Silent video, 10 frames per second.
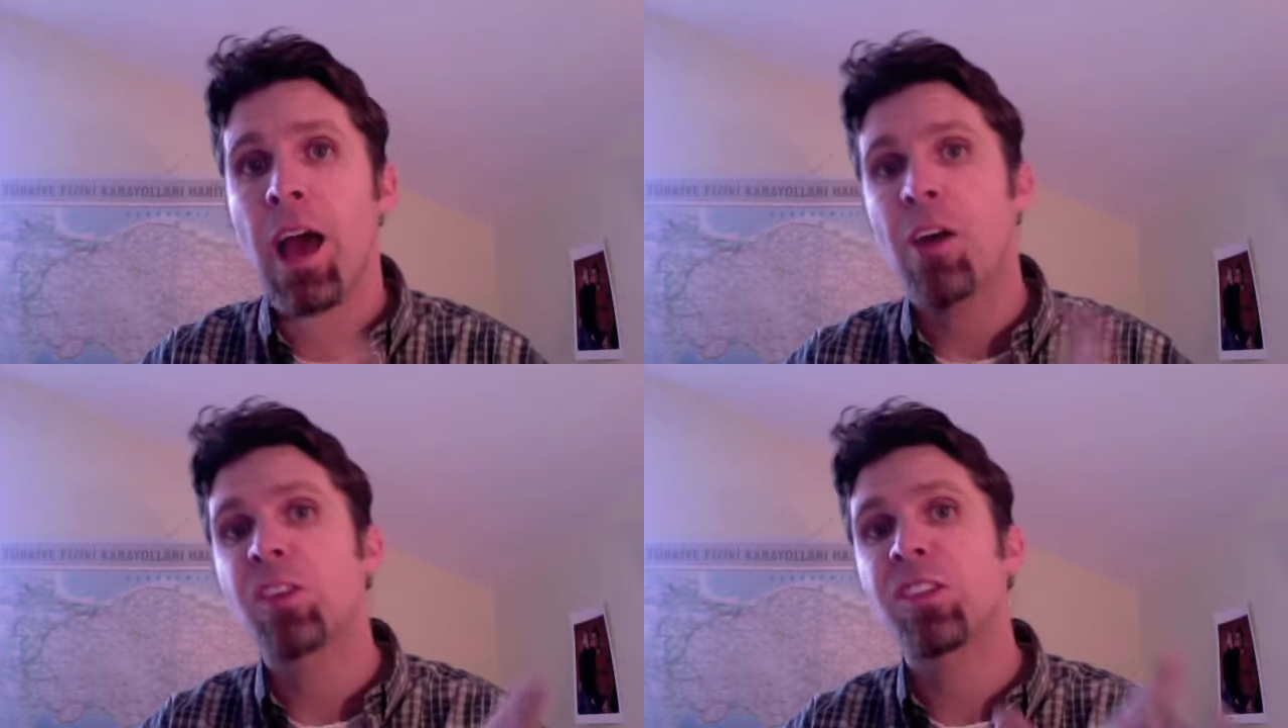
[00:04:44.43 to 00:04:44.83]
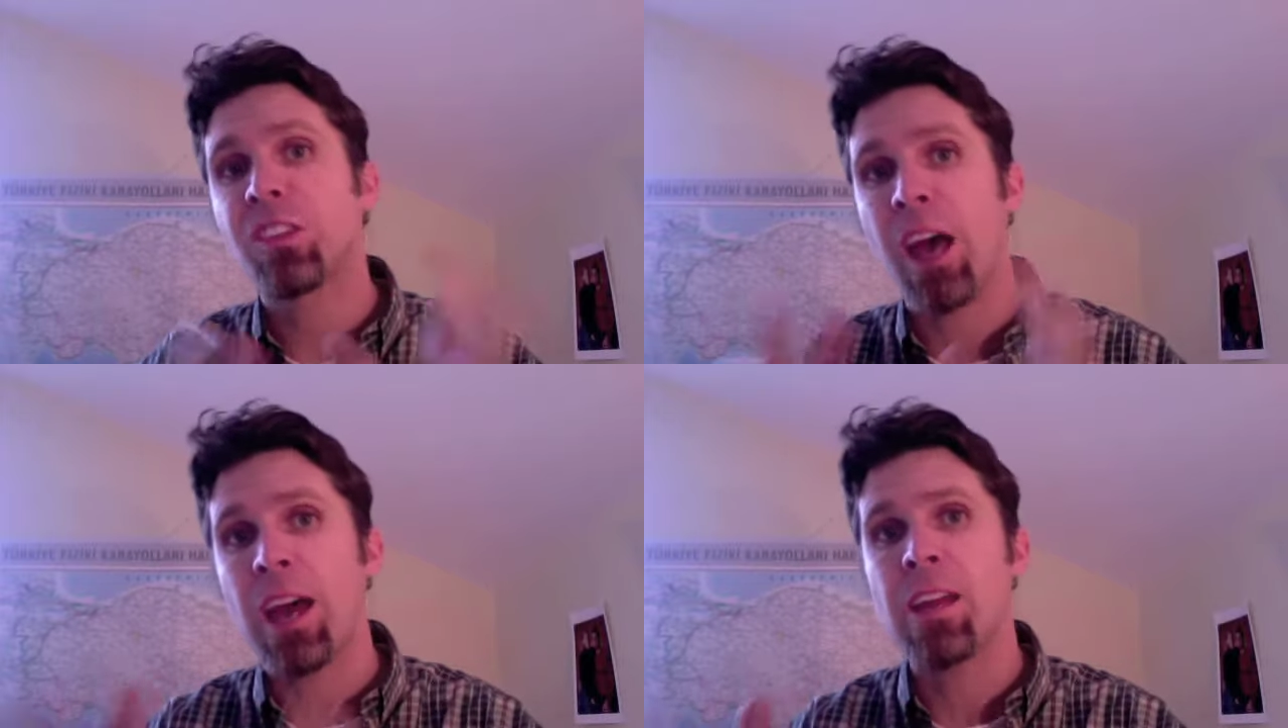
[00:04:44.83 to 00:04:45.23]

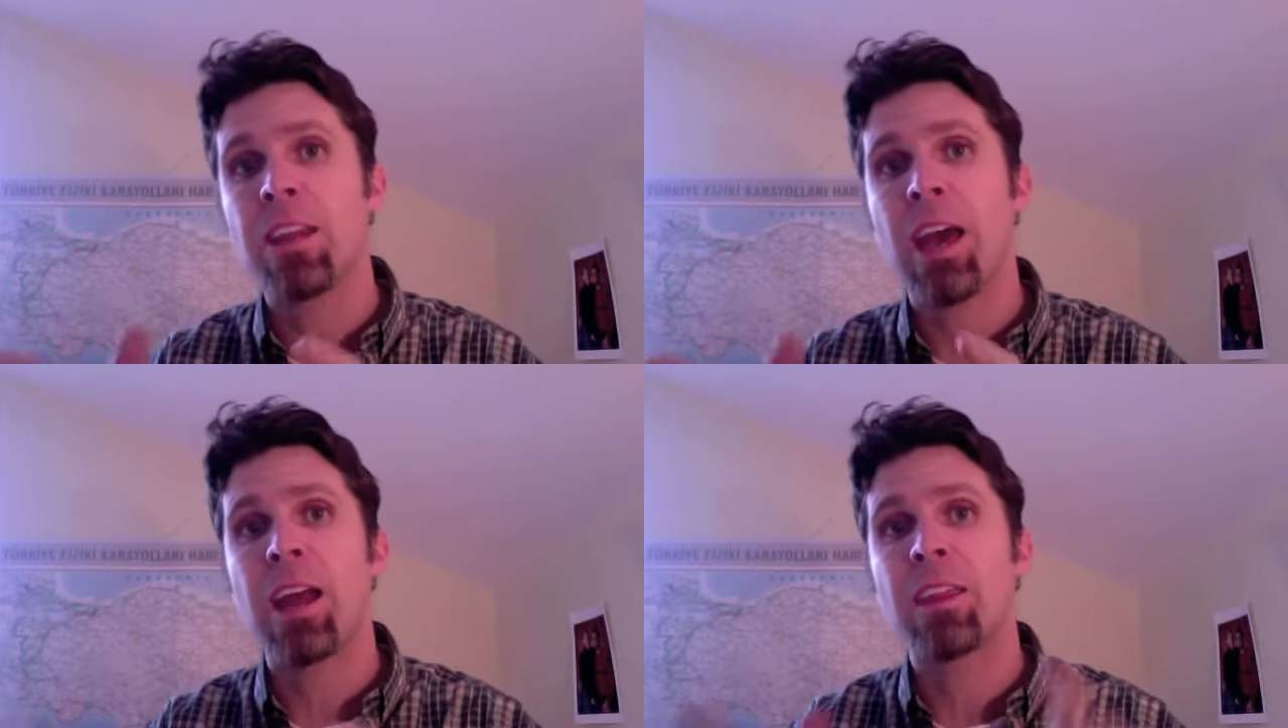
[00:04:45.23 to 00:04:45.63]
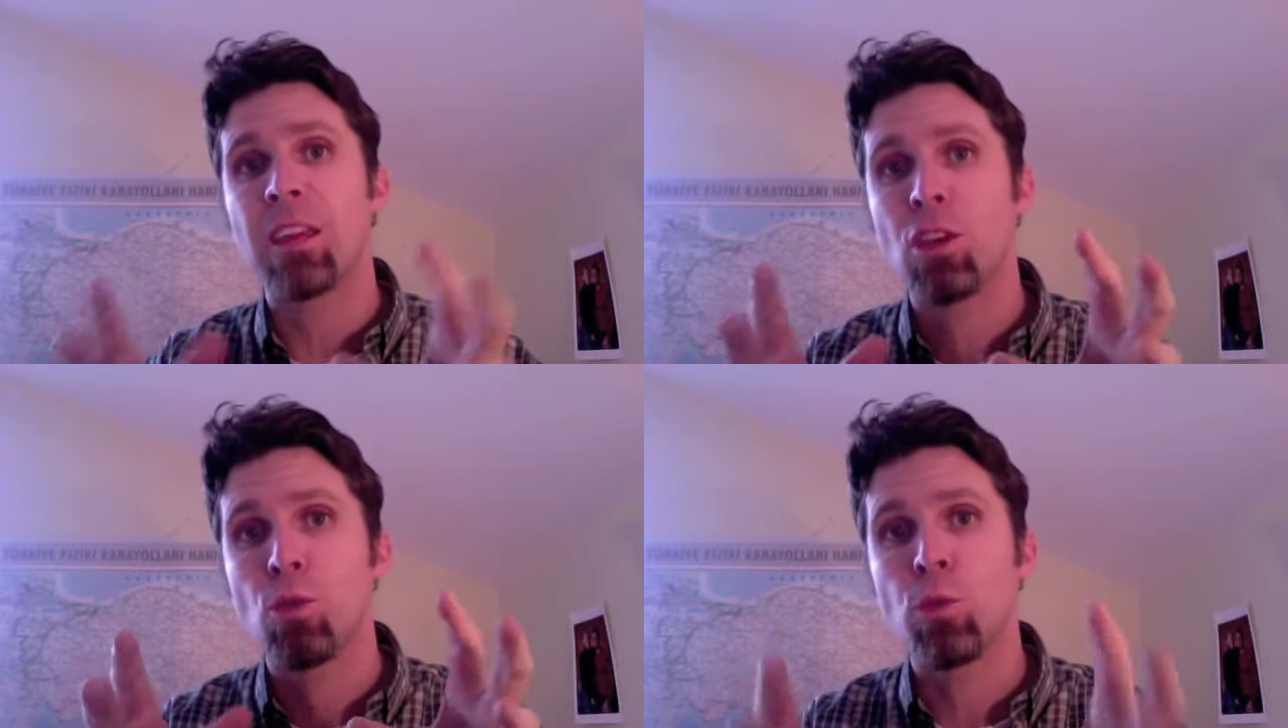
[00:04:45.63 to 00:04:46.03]
Outside of that, I
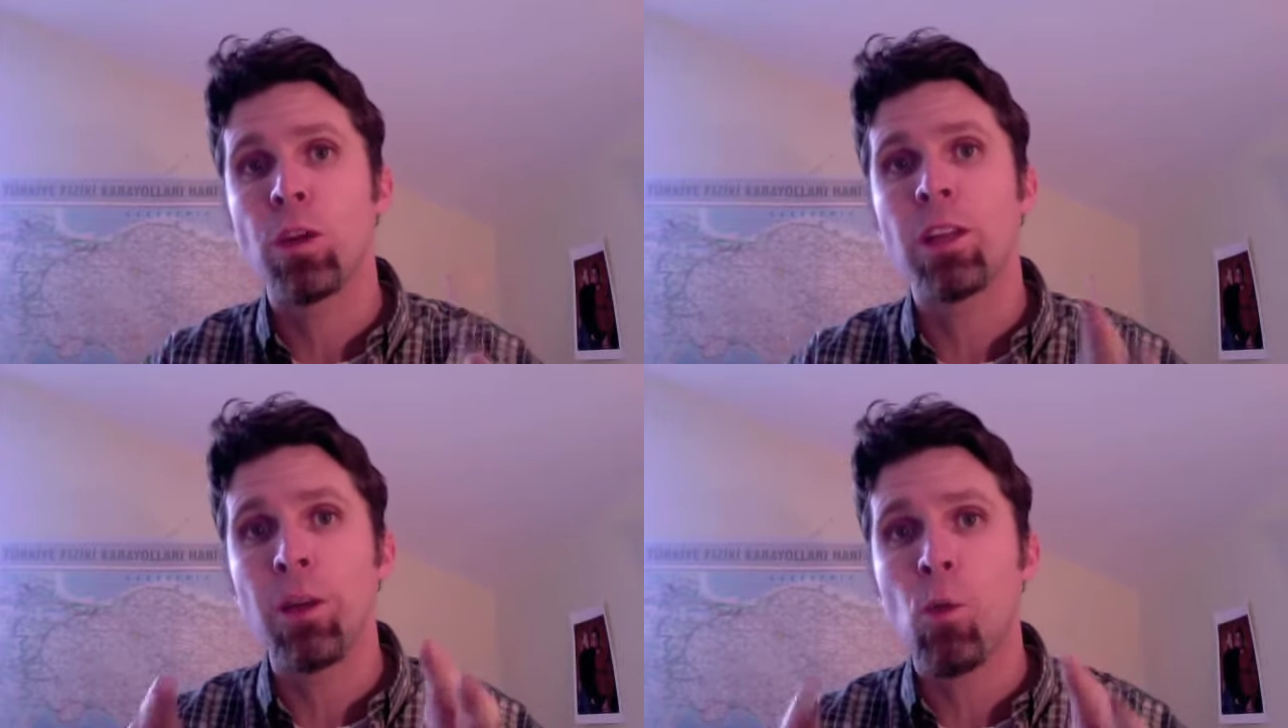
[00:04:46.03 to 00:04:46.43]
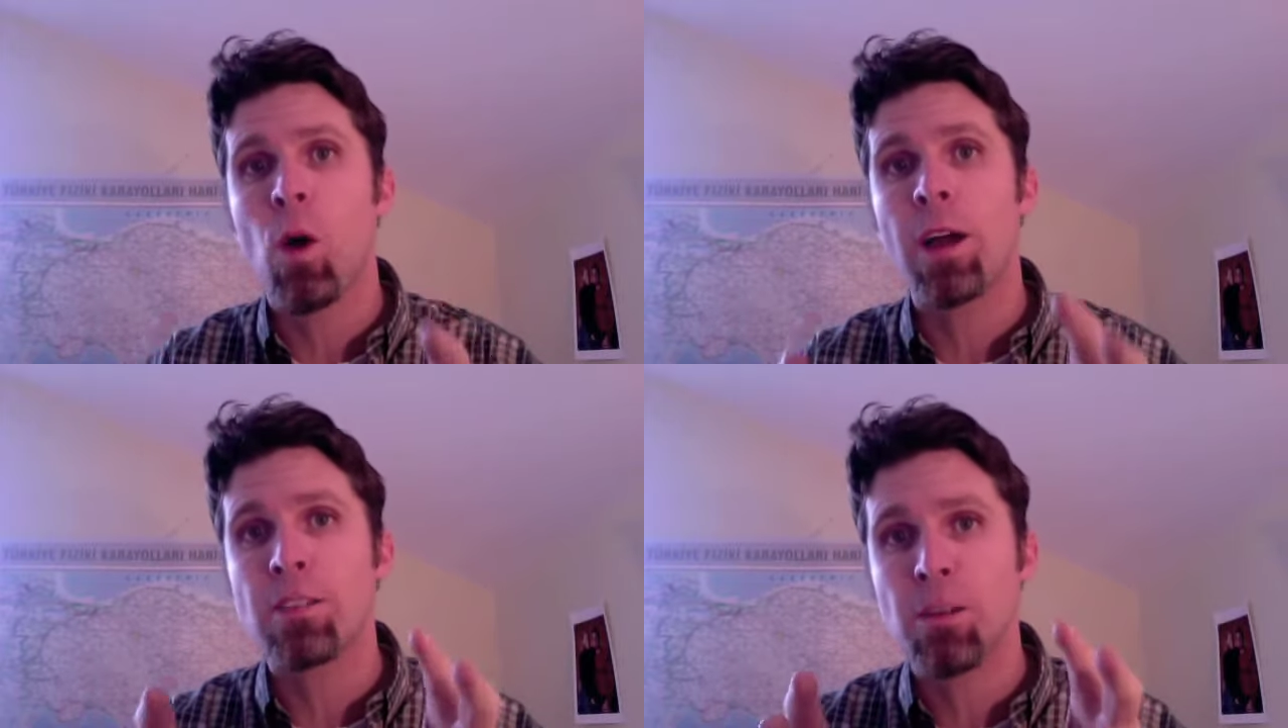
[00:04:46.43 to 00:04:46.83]
think you really
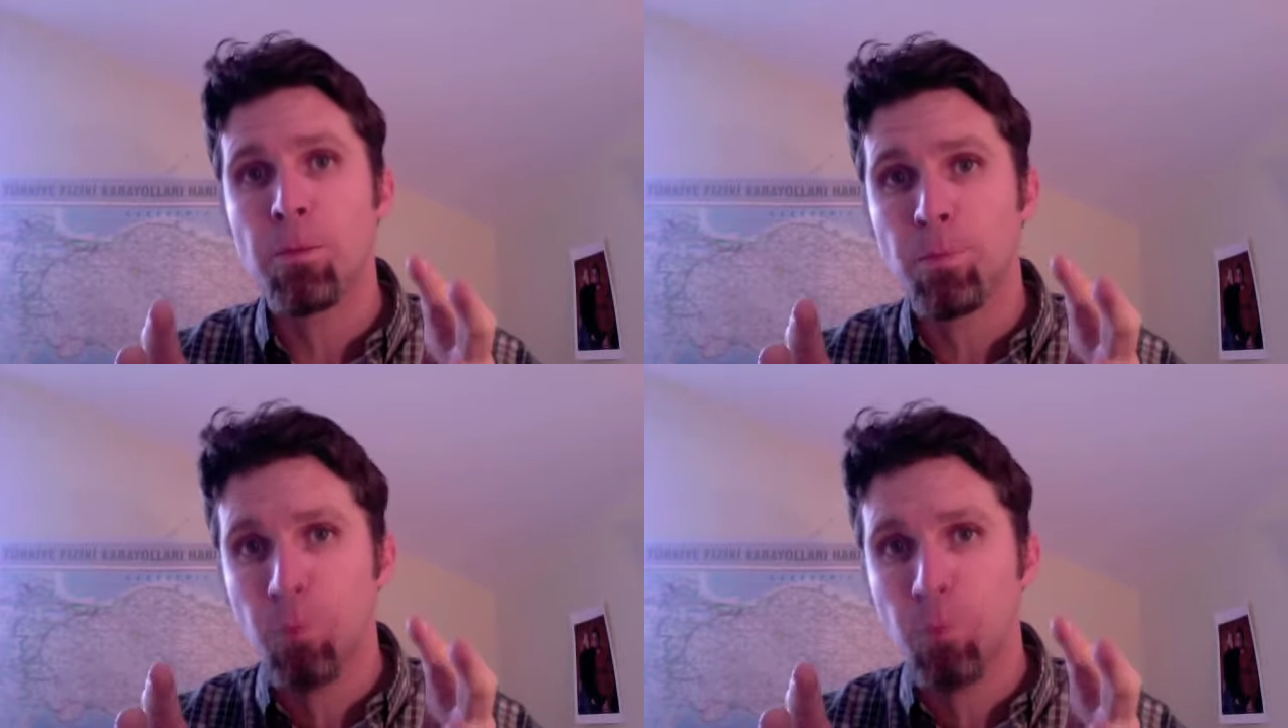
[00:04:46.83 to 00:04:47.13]
want to